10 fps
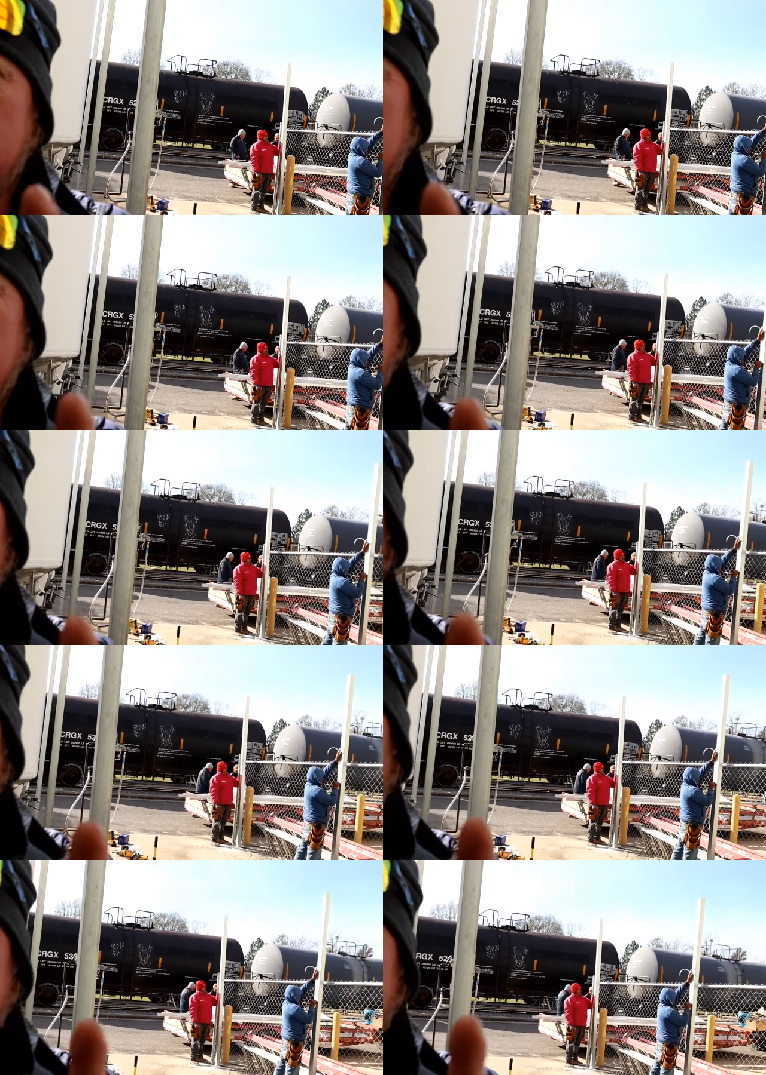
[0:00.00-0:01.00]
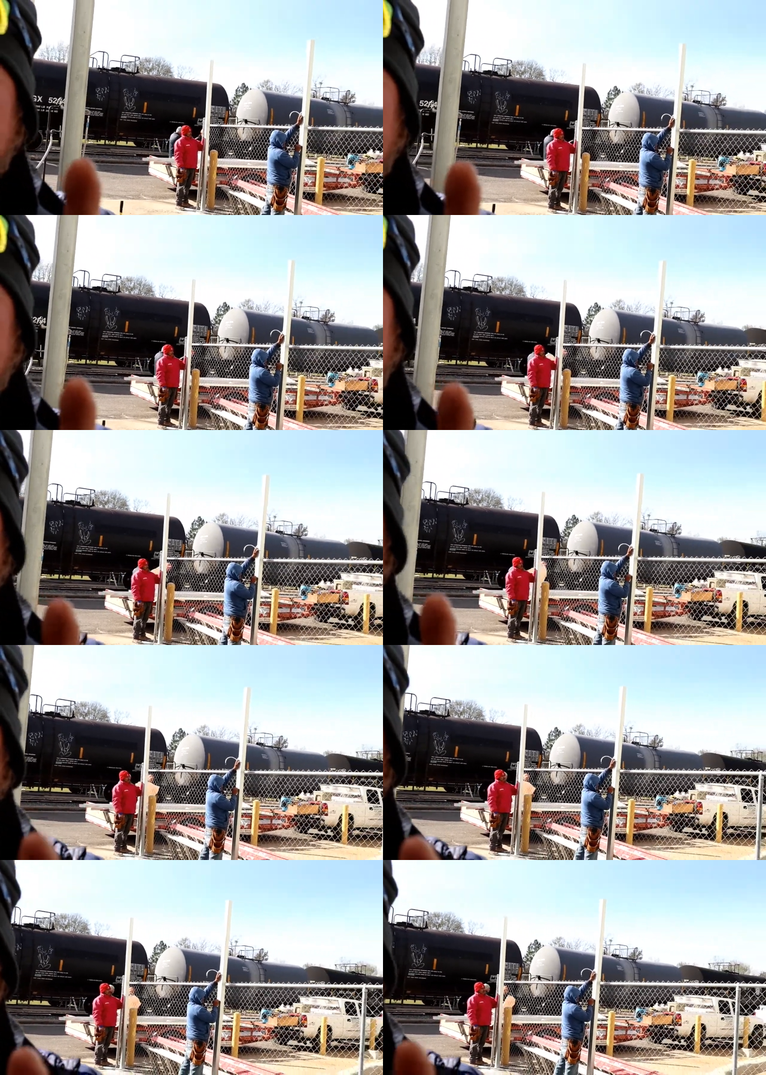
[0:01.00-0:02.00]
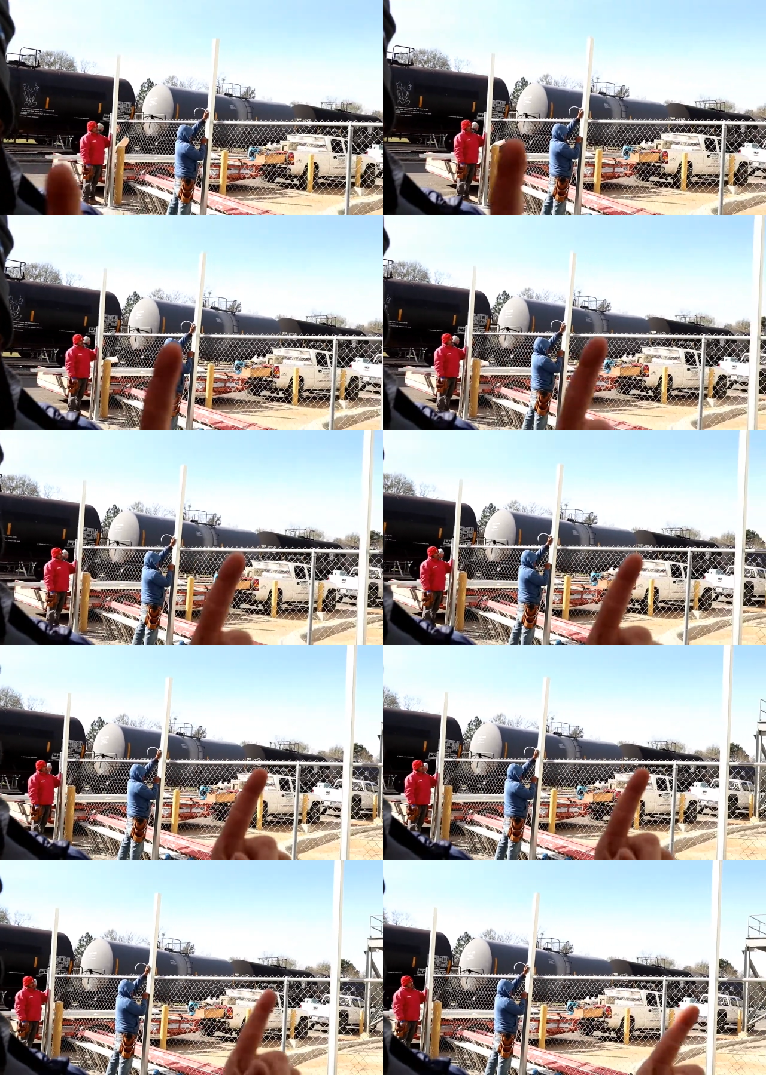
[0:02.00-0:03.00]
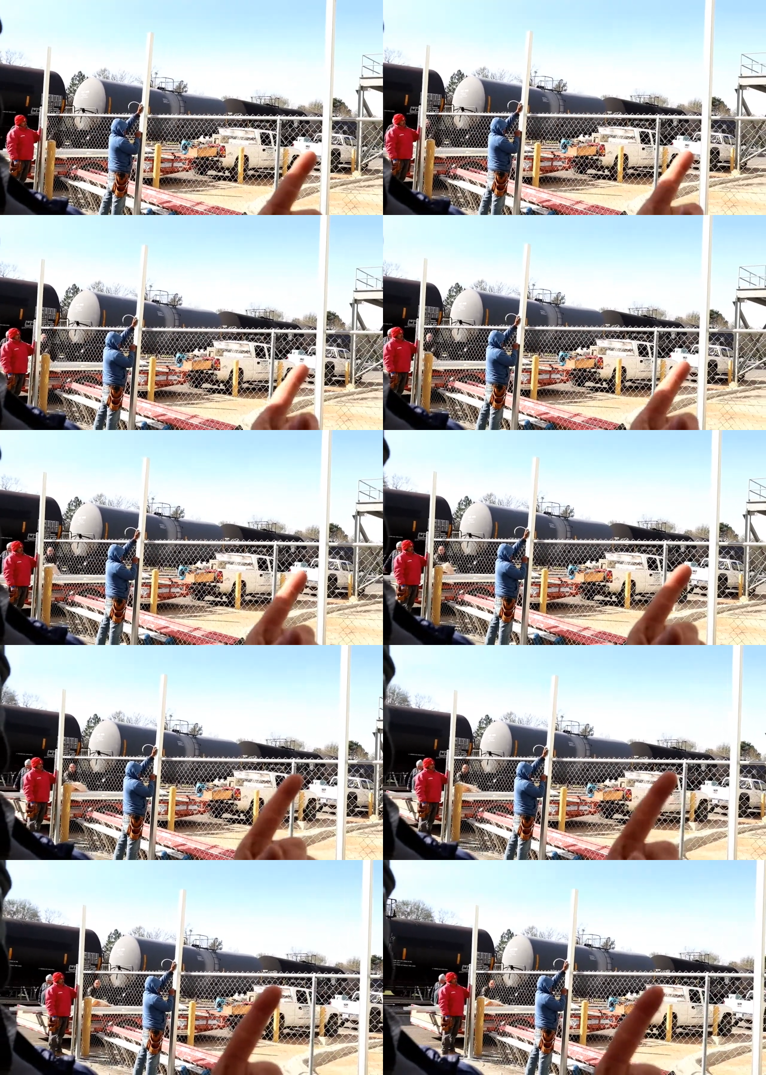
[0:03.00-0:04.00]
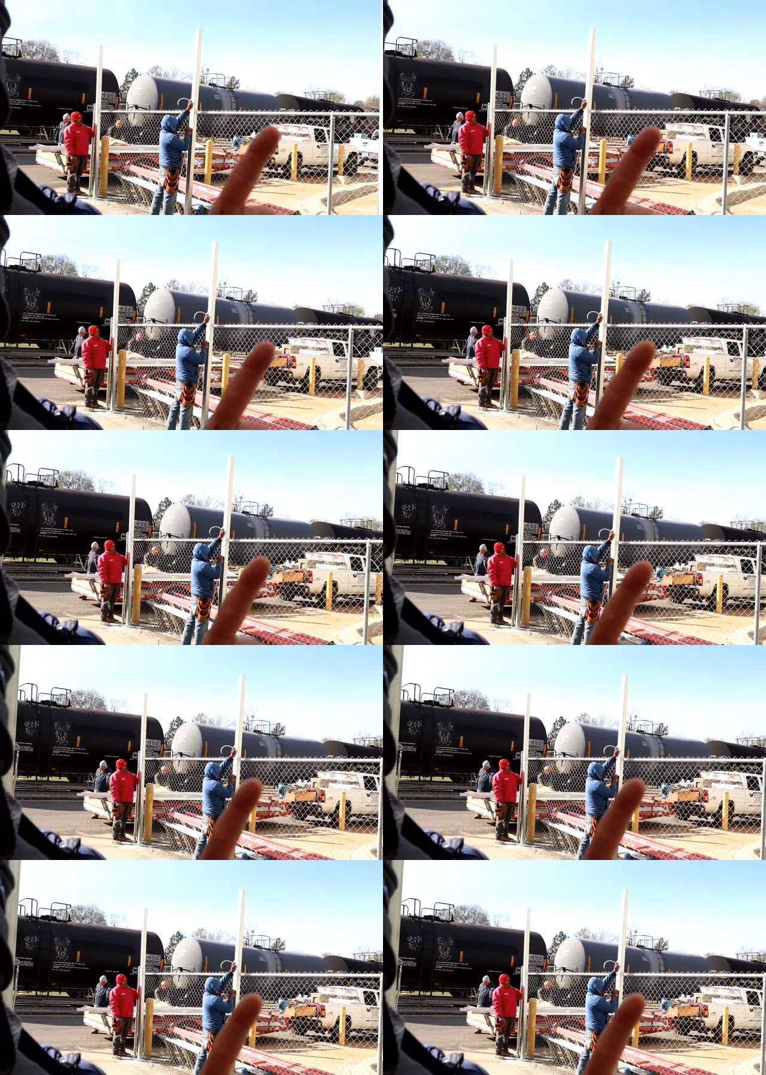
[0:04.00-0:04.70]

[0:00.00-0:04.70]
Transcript: (no speaker visible)